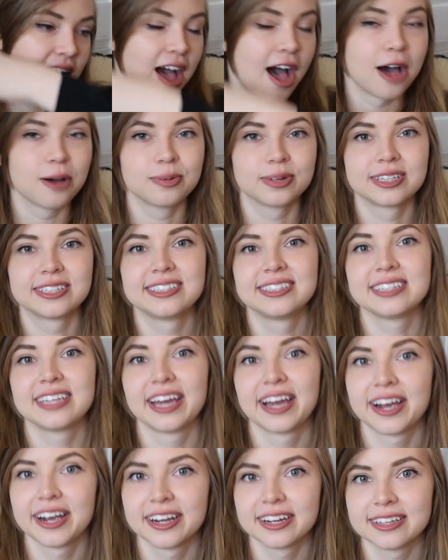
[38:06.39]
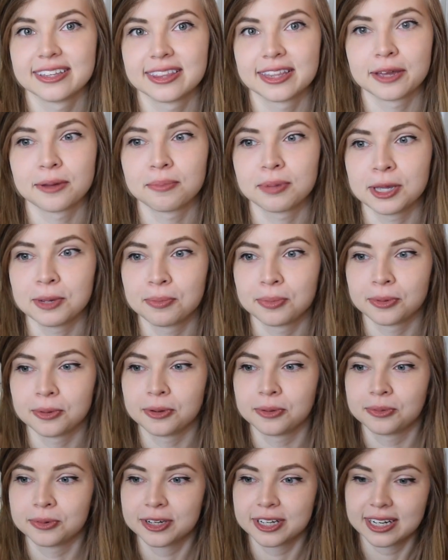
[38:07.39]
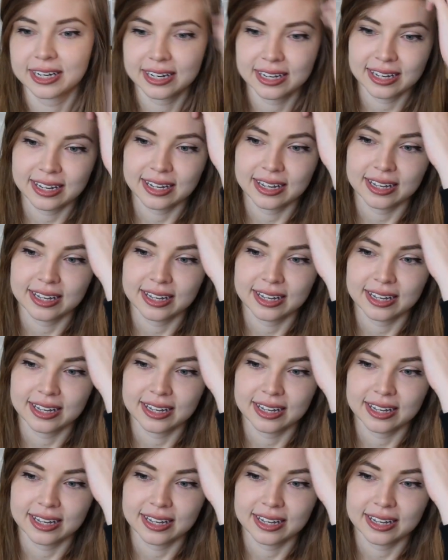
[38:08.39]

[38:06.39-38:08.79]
I was scared that people would